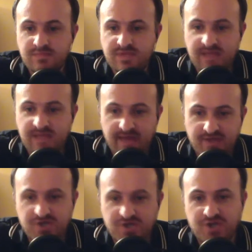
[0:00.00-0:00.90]
Yeah, the
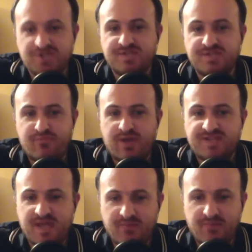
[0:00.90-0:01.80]
injunctions in
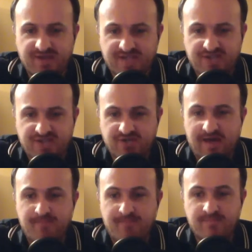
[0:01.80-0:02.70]
place
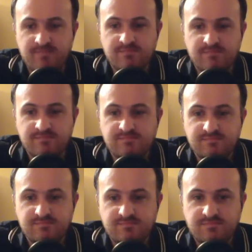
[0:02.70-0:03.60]
Astral.
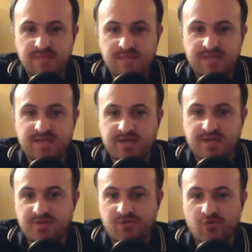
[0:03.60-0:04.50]
It's
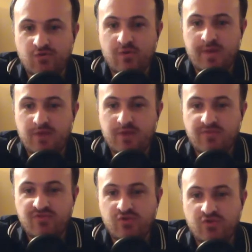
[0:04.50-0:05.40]
like the two women
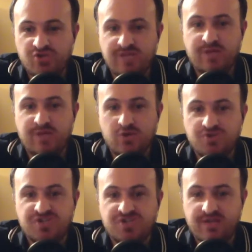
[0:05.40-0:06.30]
on
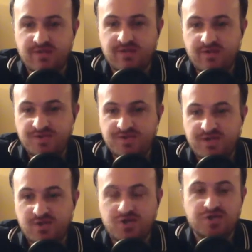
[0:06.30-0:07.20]
GBUs saying that there's
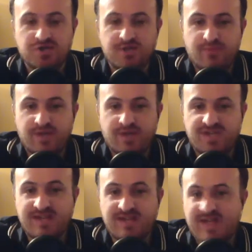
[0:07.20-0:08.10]
an injunction in
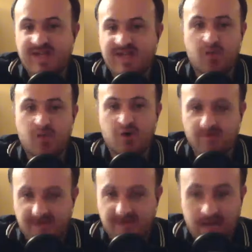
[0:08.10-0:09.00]
place. I take their word
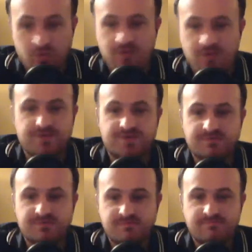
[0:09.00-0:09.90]
over Dan
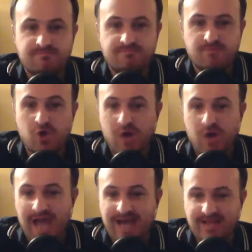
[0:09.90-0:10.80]
Wootton's,
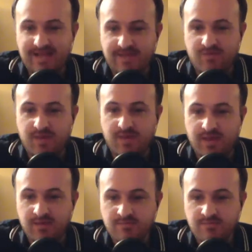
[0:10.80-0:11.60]
any day of the week.